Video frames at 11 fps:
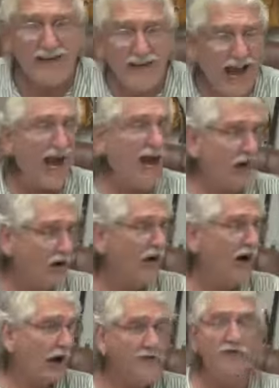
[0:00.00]
now
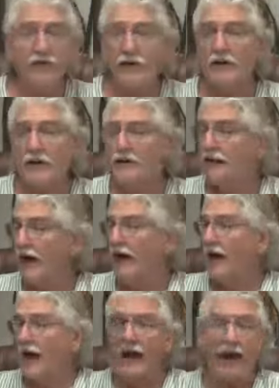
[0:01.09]
I feel it.
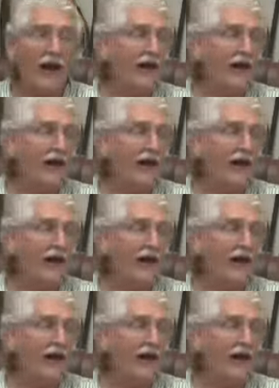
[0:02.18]
I,